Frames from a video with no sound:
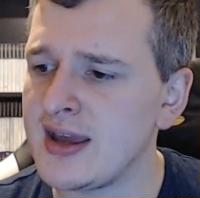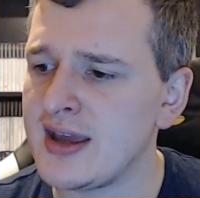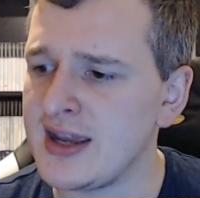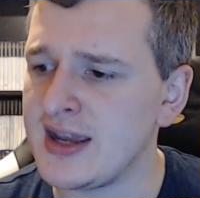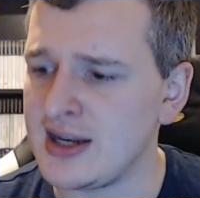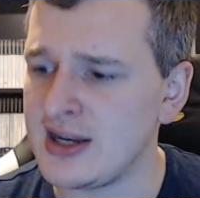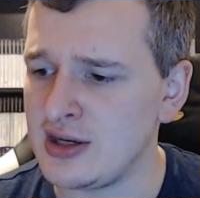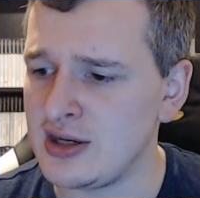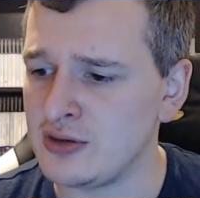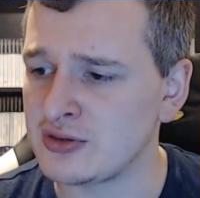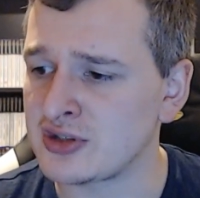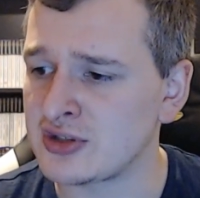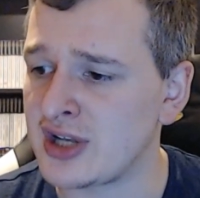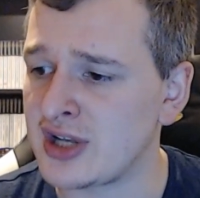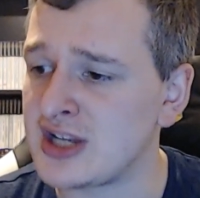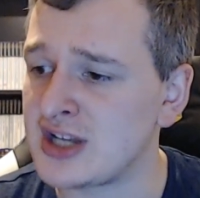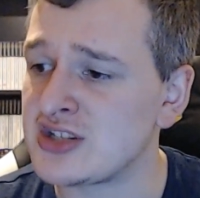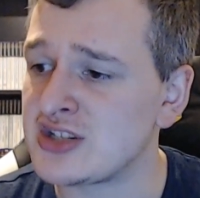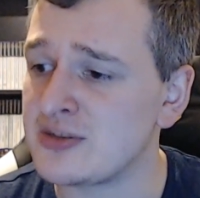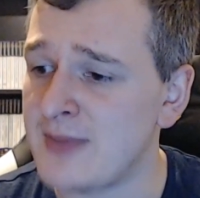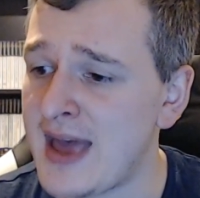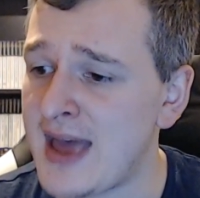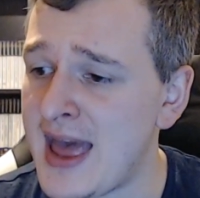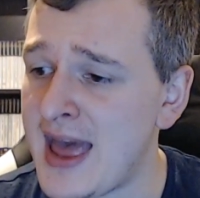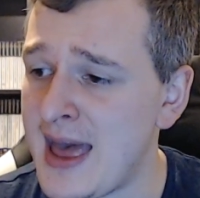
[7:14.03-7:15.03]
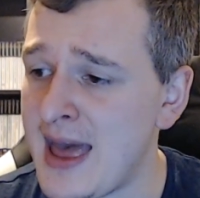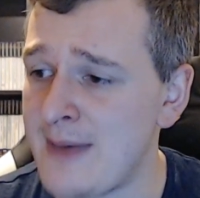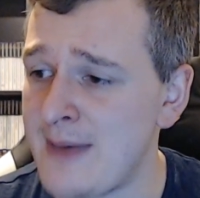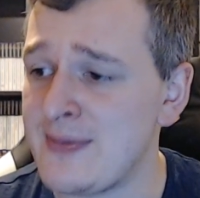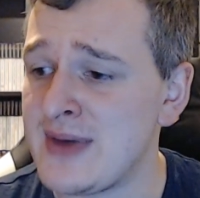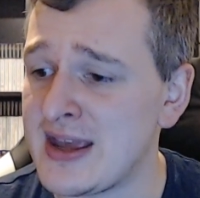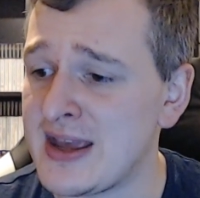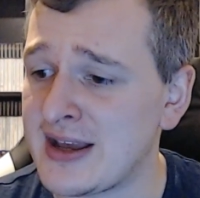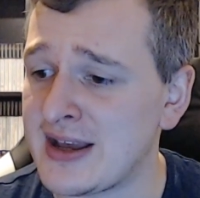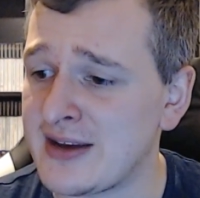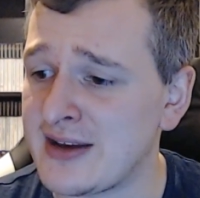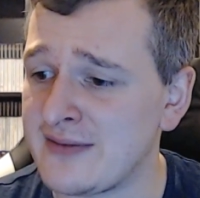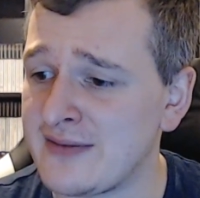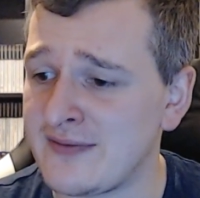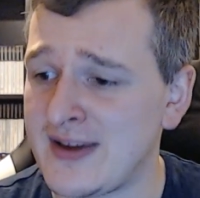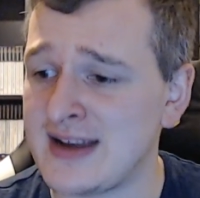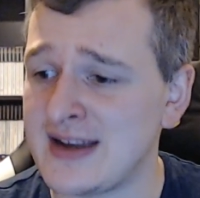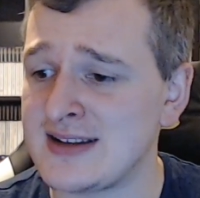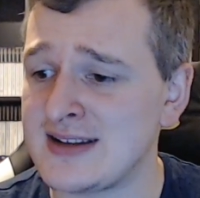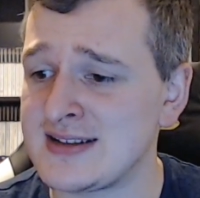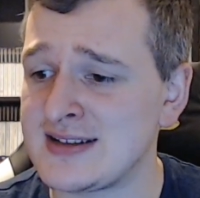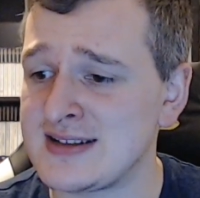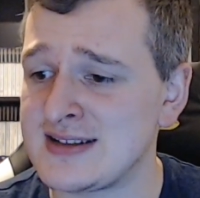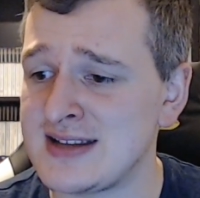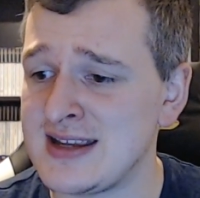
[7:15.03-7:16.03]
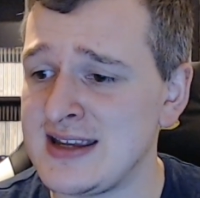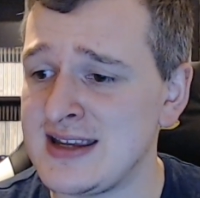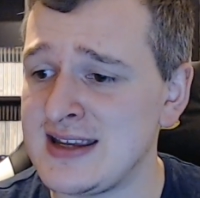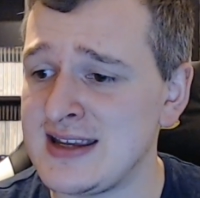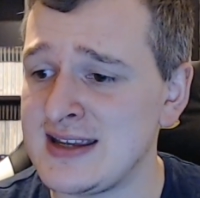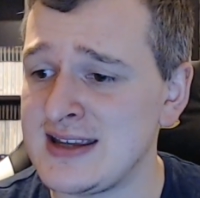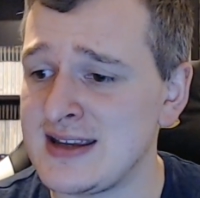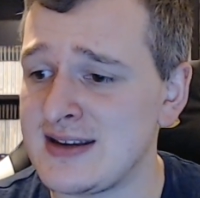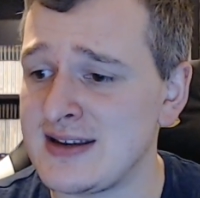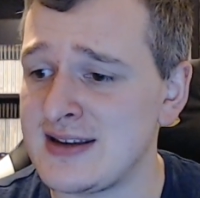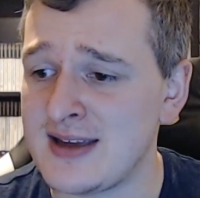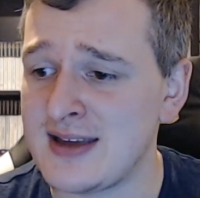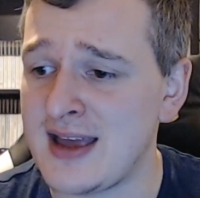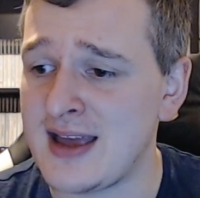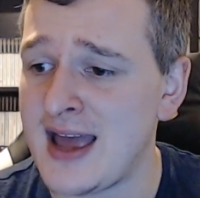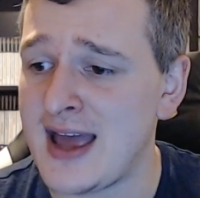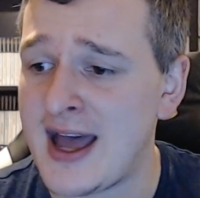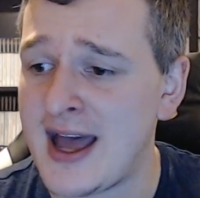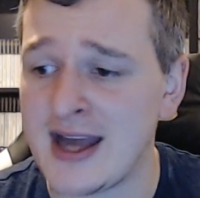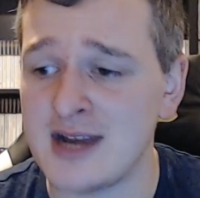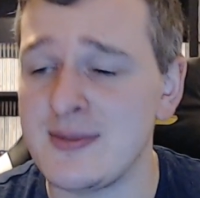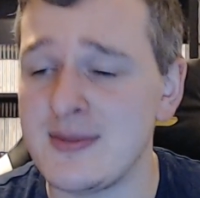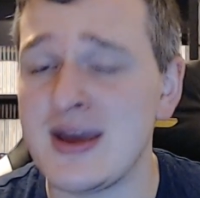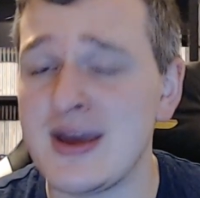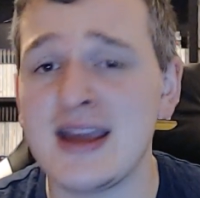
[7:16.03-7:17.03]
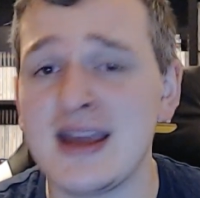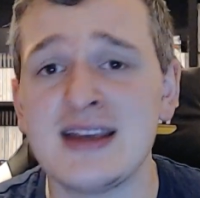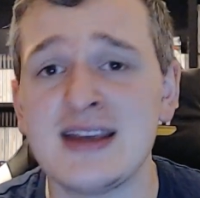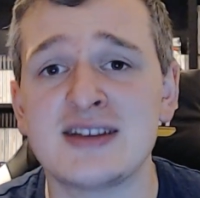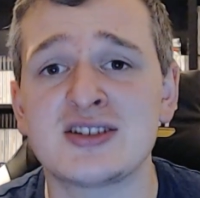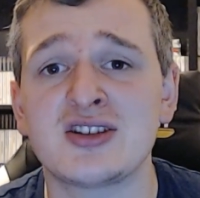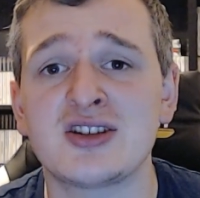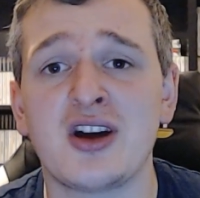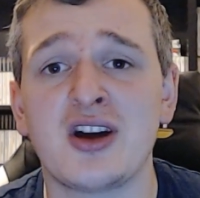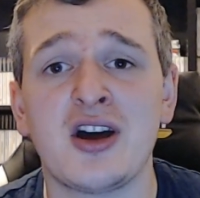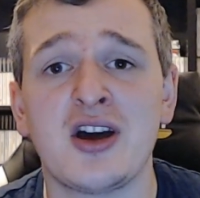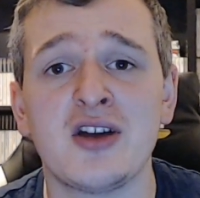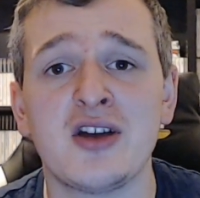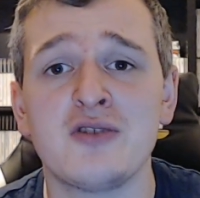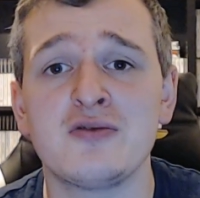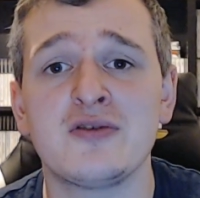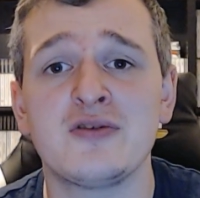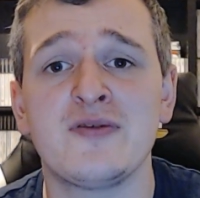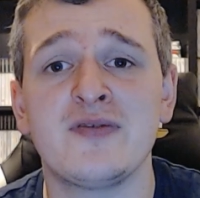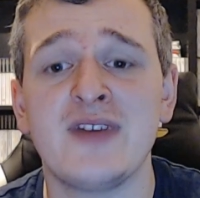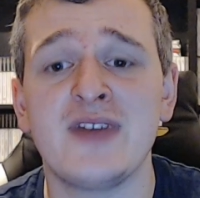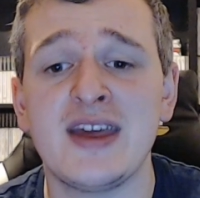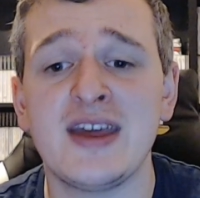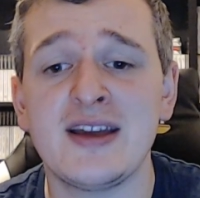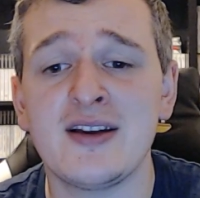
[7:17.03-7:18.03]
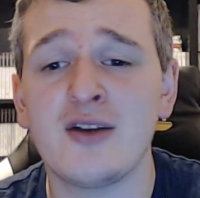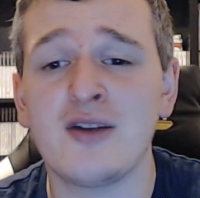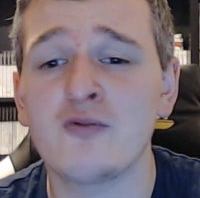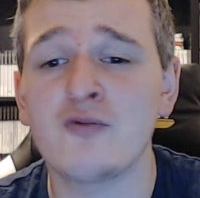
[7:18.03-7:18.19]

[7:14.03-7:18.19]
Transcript: It looks like some epic fantasy anime styled thing.